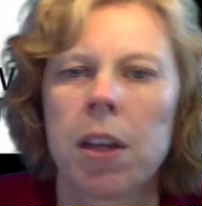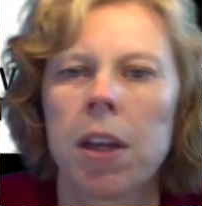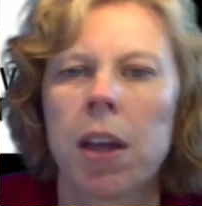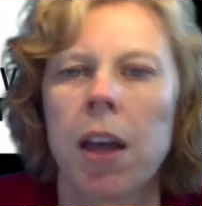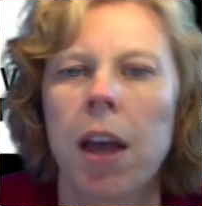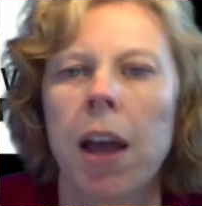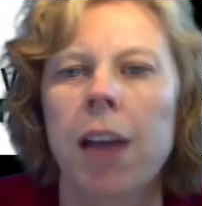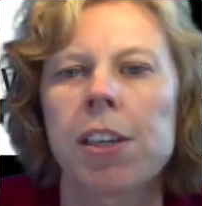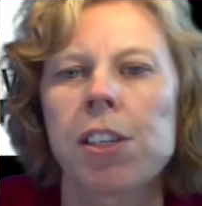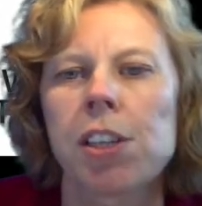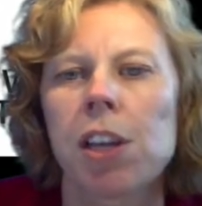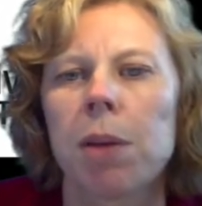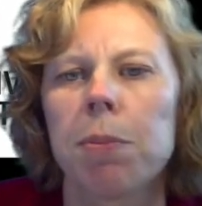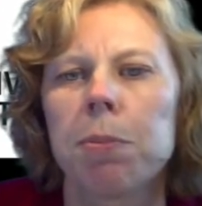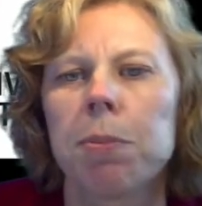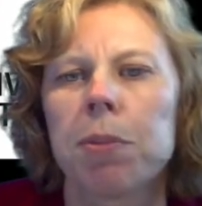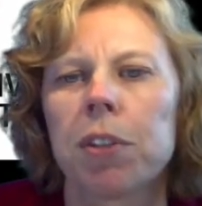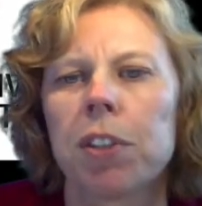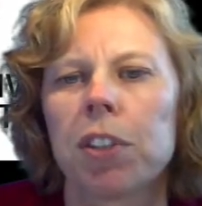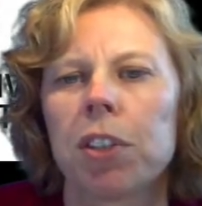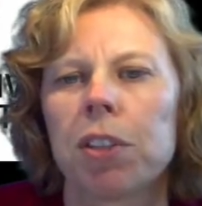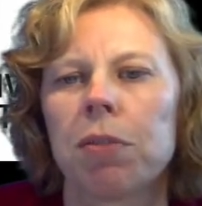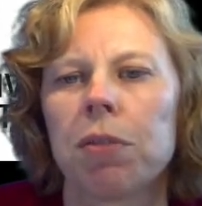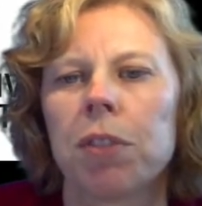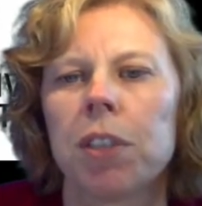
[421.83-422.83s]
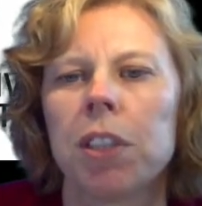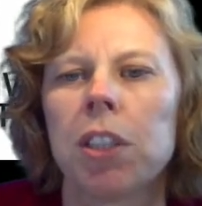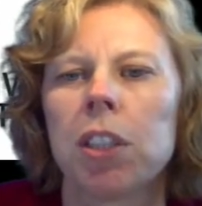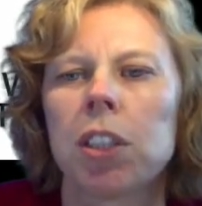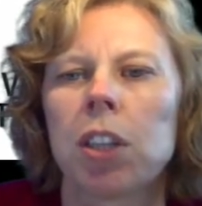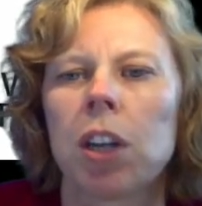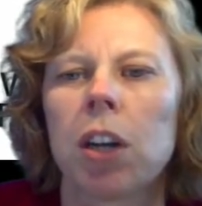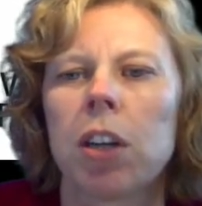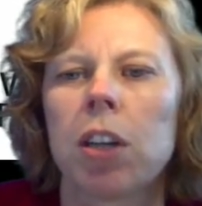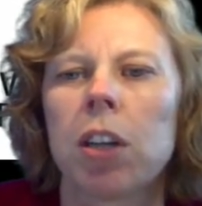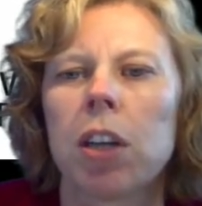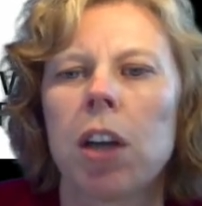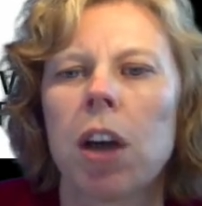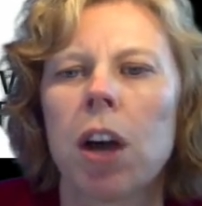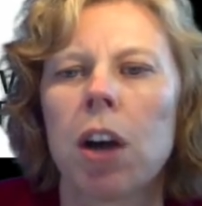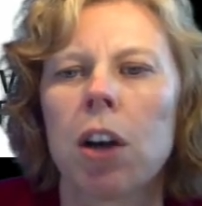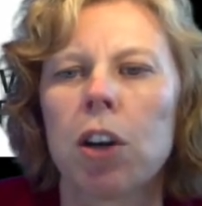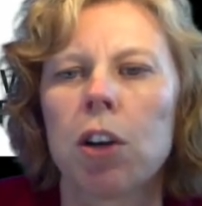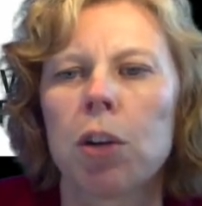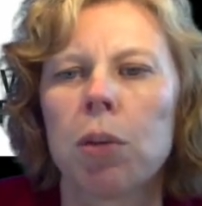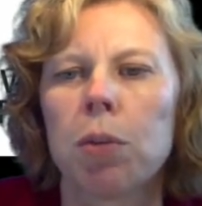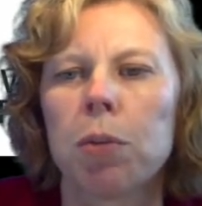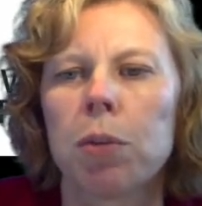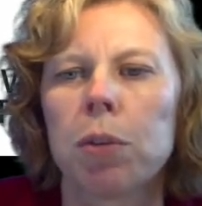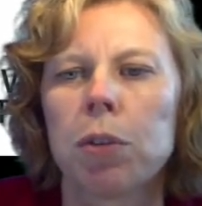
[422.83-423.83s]
Examples of this are the
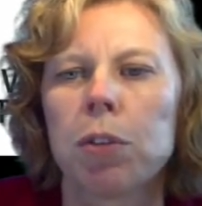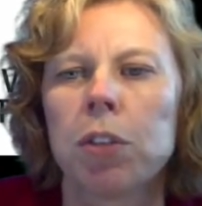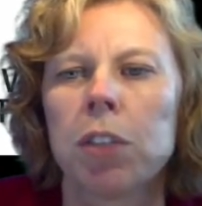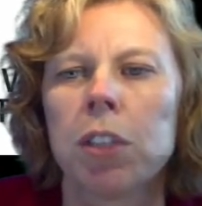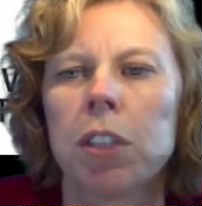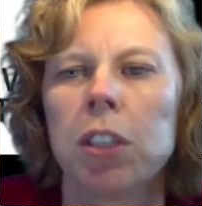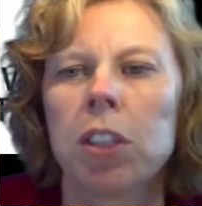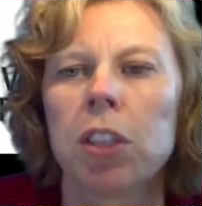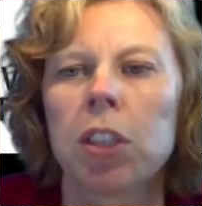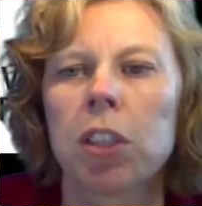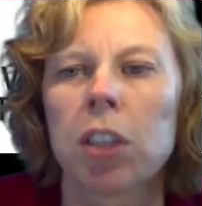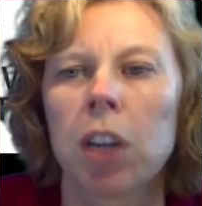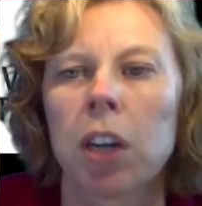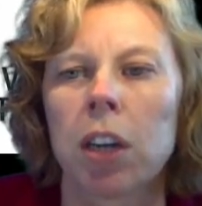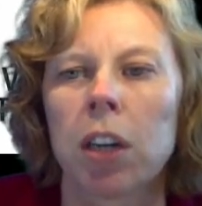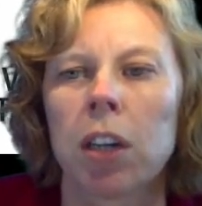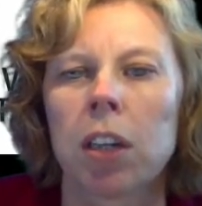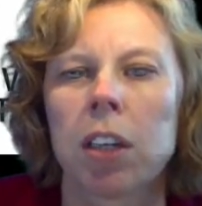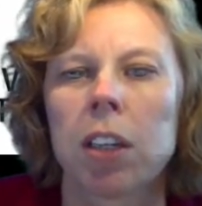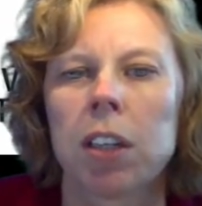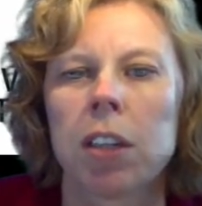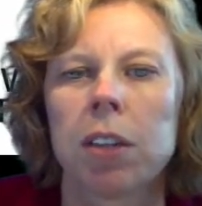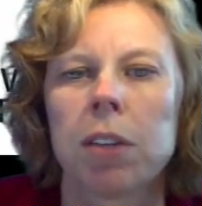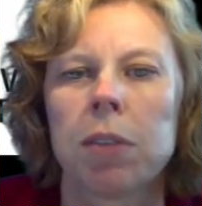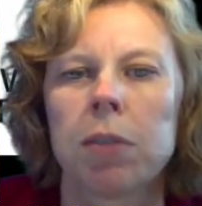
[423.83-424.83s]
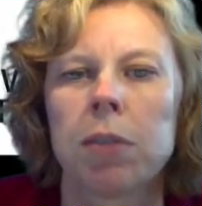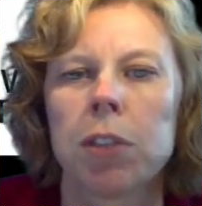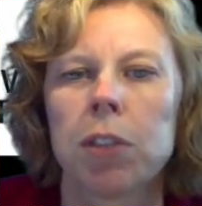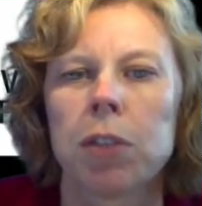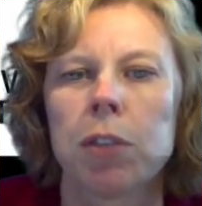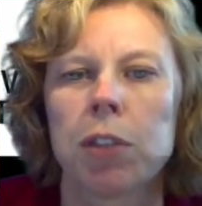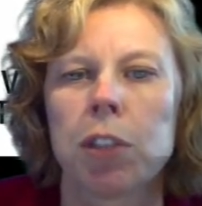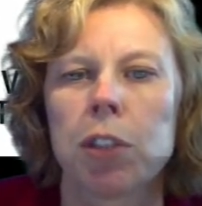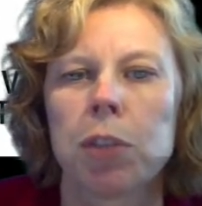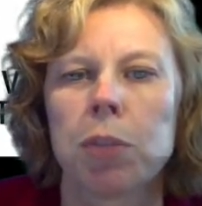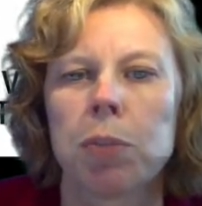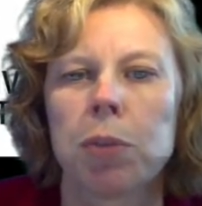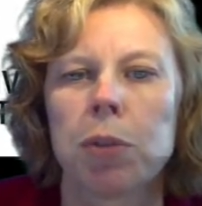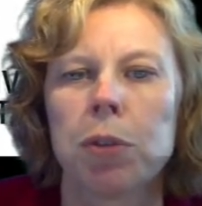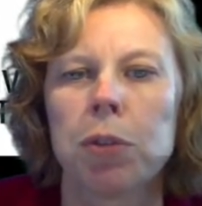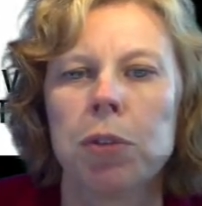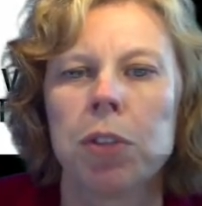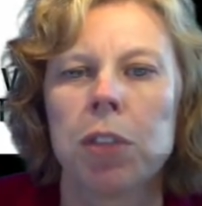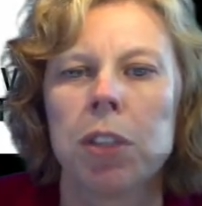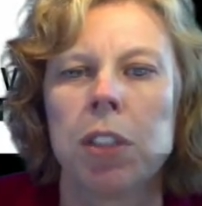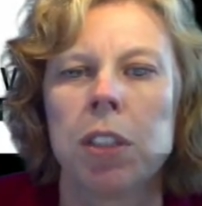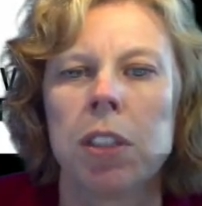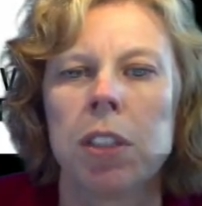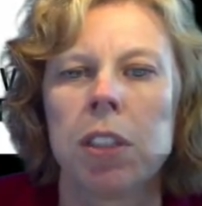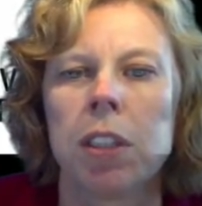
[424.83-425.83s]
oncoprotein SARC, which was the
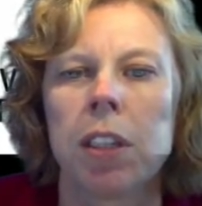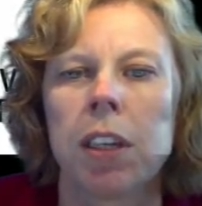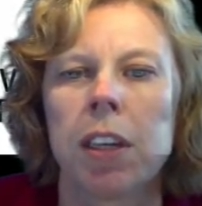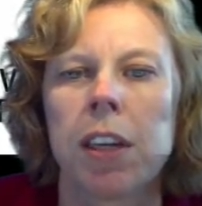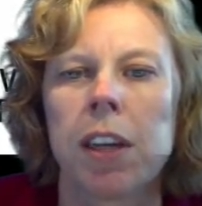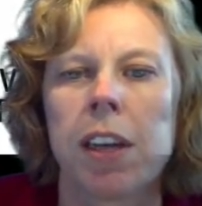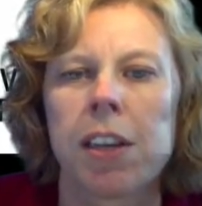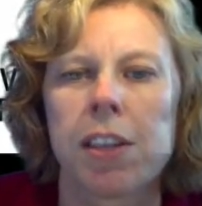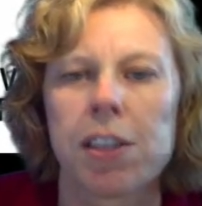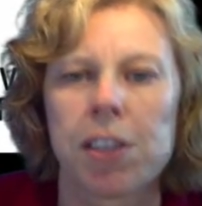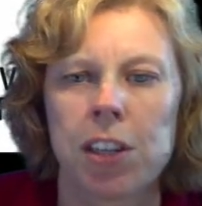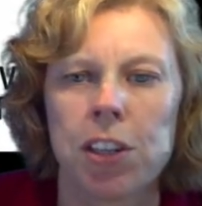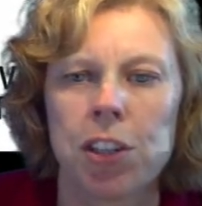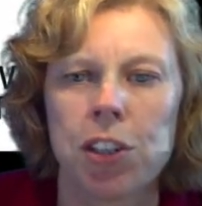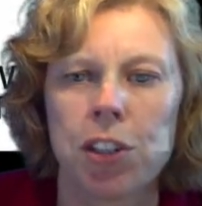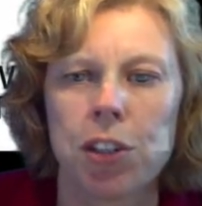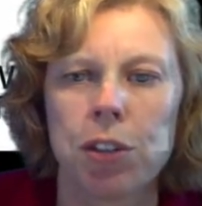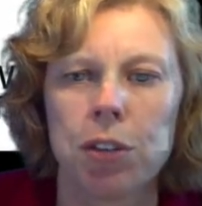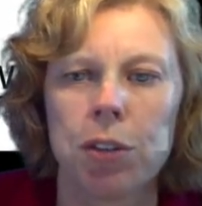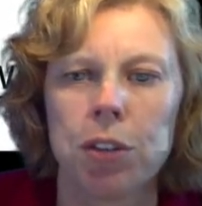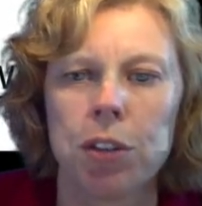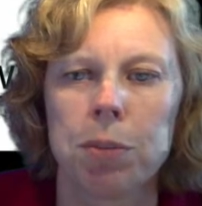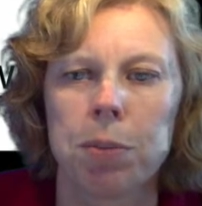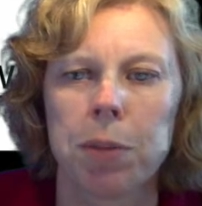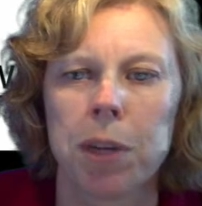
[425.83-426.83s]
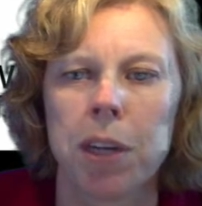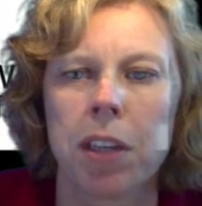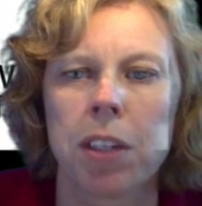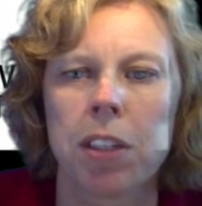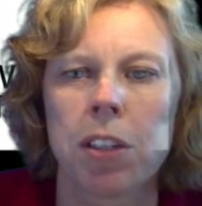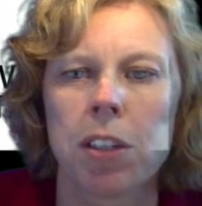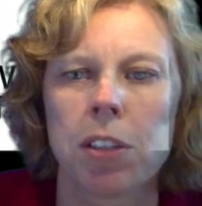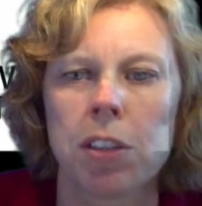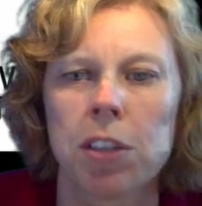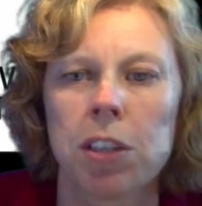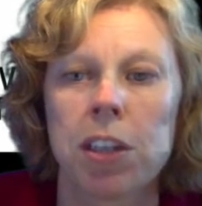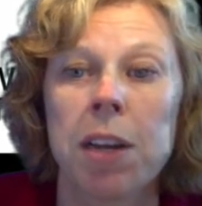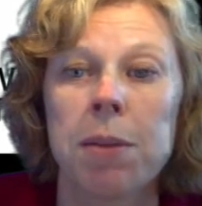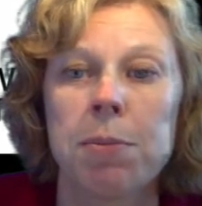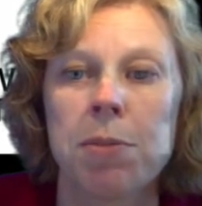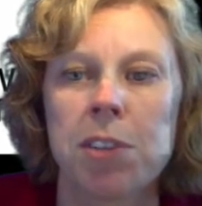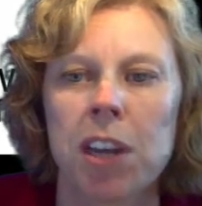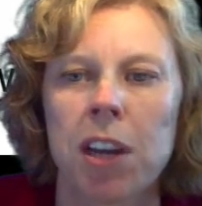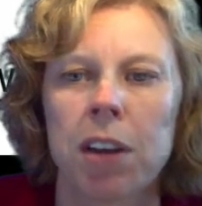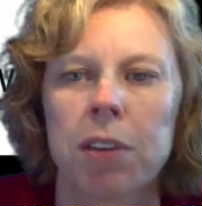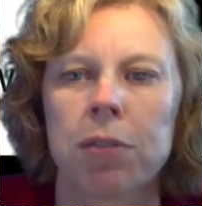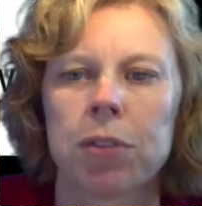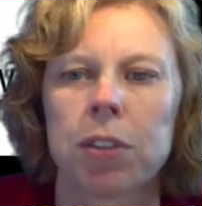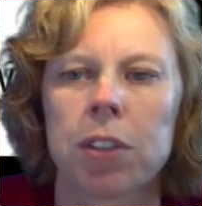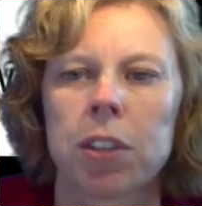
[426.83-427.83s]
protein the SH2 domain is named
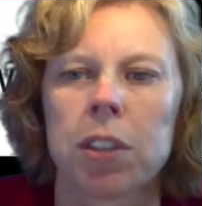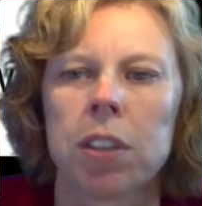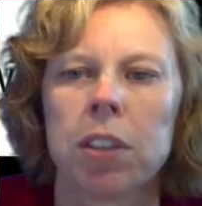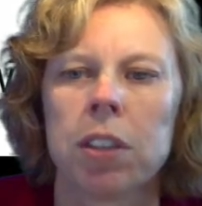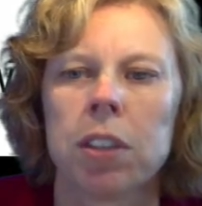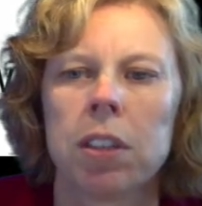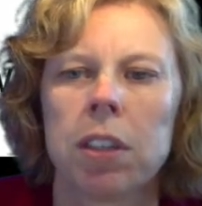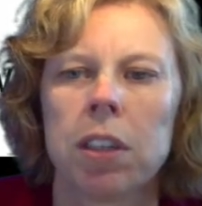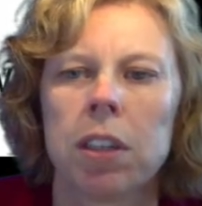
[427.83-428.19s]
after.